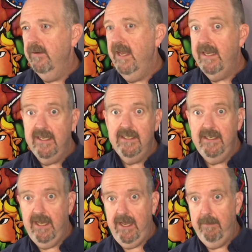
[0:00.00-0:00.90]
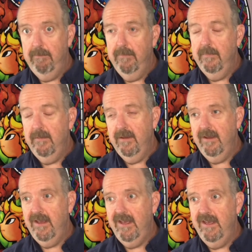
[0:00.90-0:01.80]
a kissing game
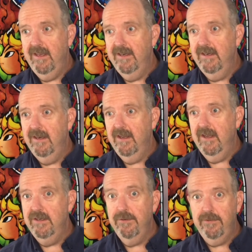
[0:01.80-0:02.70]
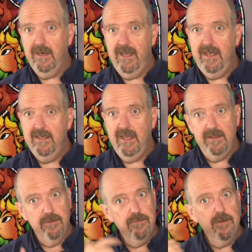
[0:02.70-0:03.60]
in Newfoundland, and
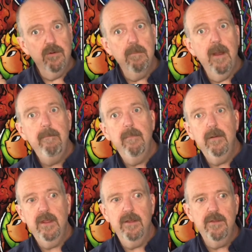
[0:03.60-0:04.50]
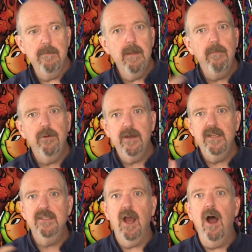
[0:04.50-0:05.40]
the
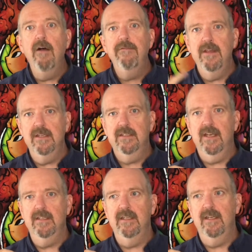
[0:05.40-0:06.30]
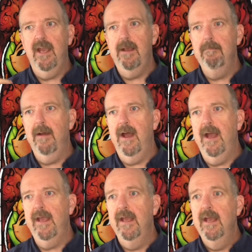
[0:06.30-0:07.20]
memories of this kissing game
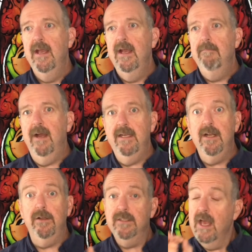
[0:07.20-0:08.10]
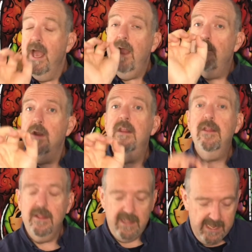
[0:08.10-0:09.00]
by adults. And one
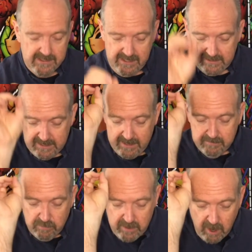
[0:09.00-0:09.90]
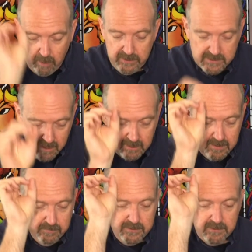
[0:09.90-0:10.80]
of the last things, we always
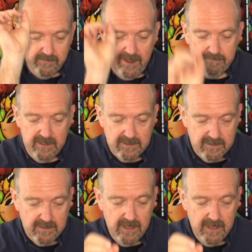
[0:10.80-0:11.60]
talk, we sort of have this,